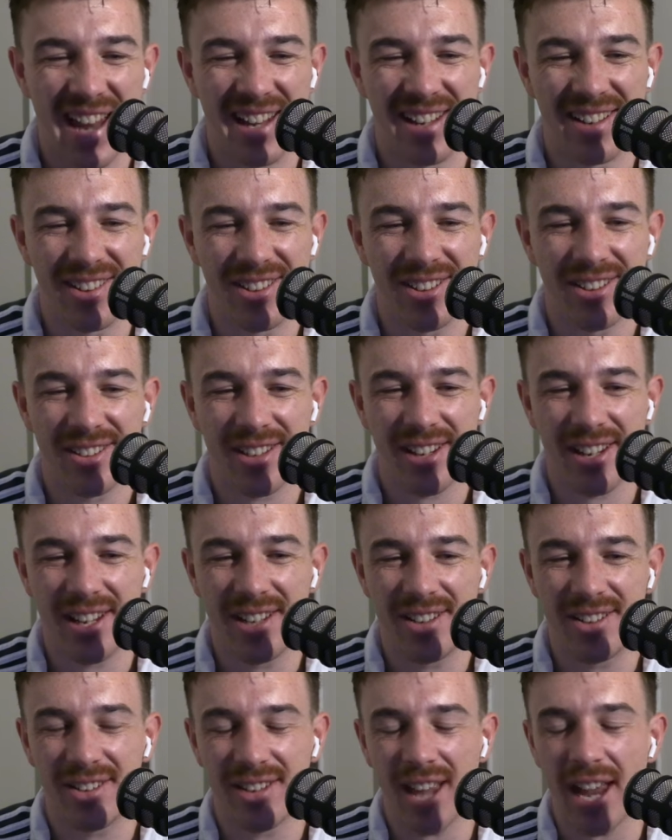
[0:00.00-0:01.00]
and his
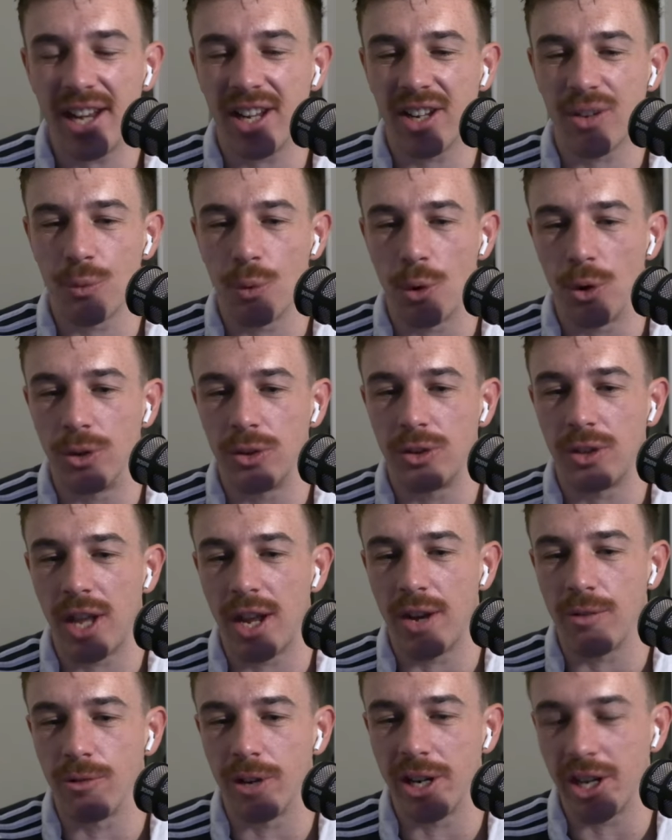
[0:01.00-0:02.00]
his take
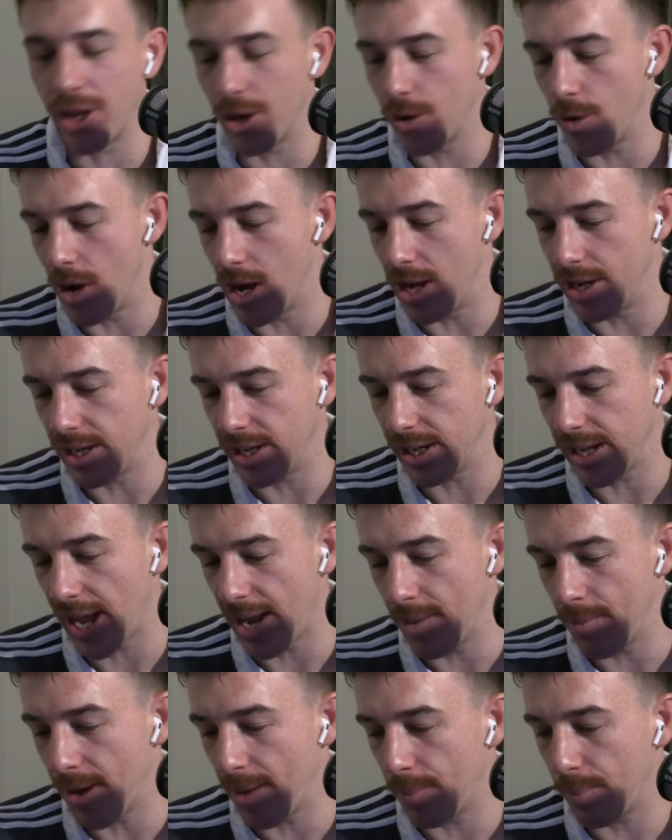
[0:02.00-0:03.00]
was that Rieko Ioane
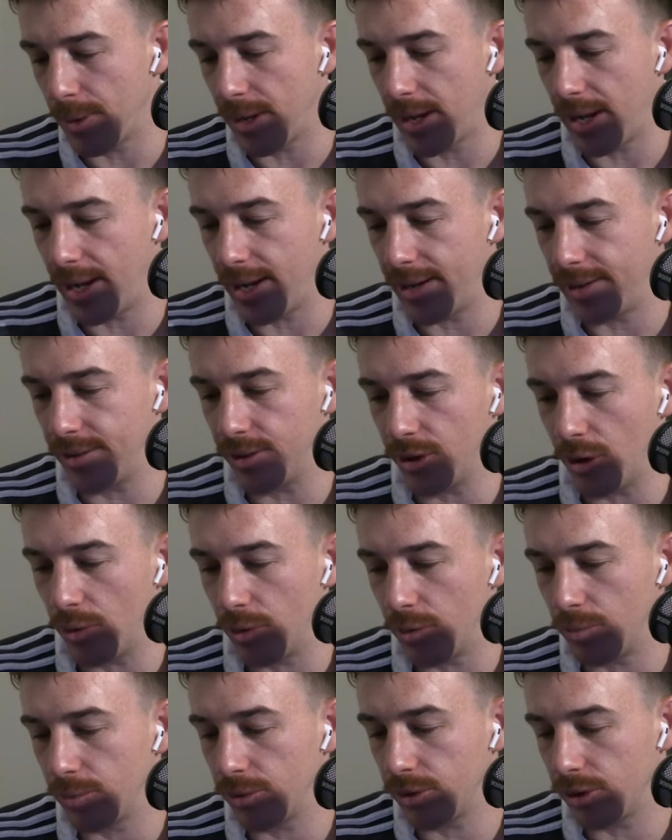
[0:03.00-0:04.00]
came up and
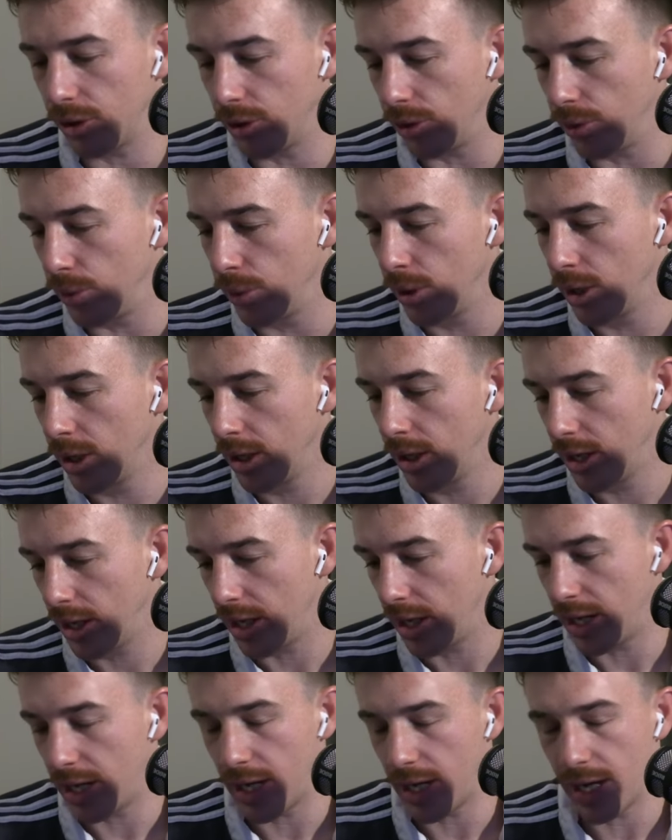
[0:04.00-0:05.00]
told him to
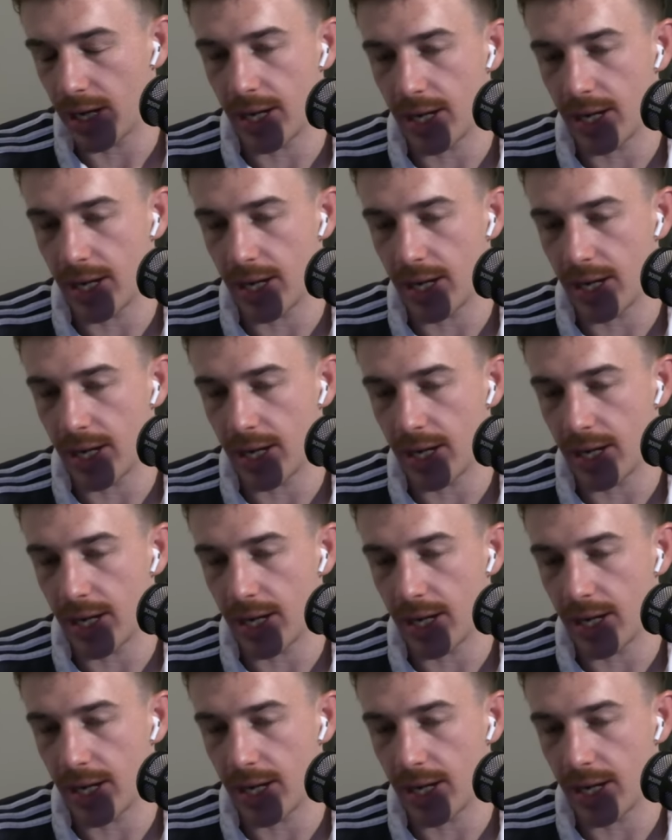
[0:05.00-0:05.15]
mm.